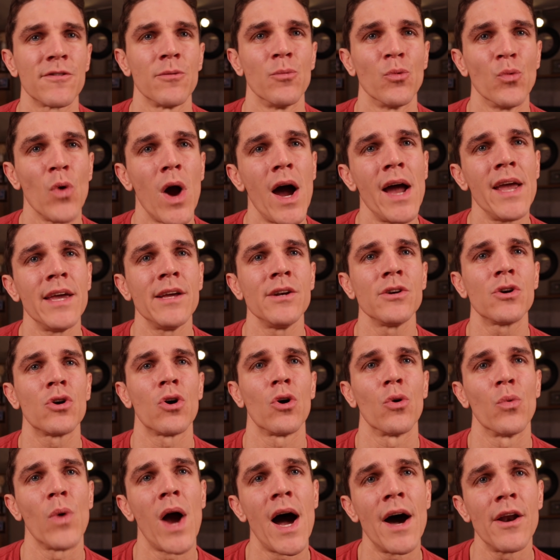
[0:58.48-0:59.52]
from Ryan
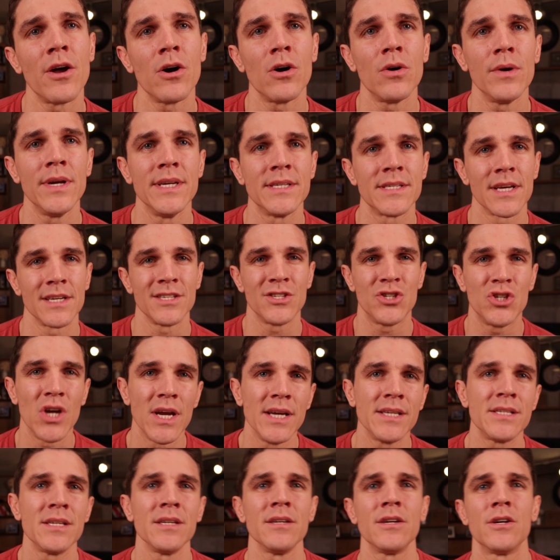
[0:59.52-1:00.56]
Corrado. He says,
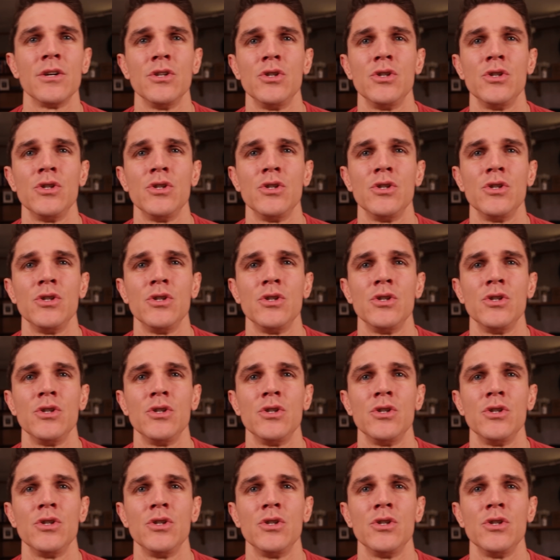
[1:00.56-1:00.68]
Jason,